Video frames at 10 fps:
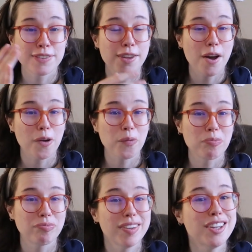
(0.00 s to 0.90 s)
So
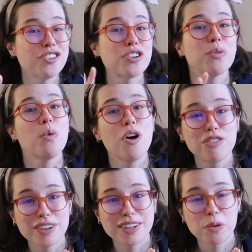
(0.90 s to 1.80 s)

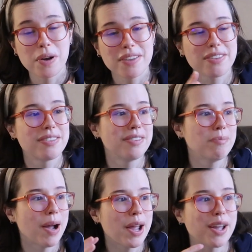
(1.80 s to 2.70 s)
interwoven with
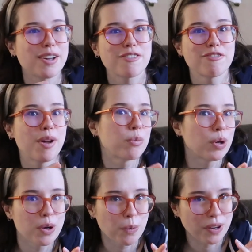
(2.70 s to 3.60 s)
my
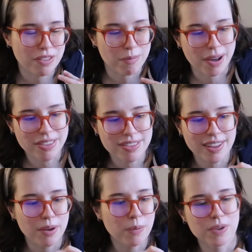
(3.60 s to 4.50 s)
February word of the month,
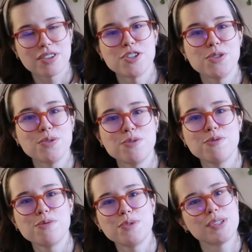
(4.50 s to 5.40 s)
I want
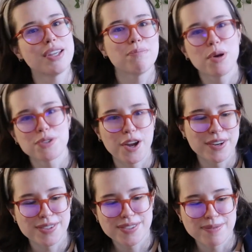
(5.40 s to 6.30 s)
to send
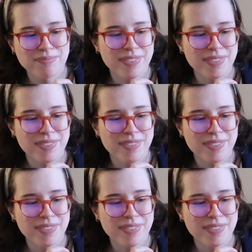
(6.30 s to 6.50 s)
postcards.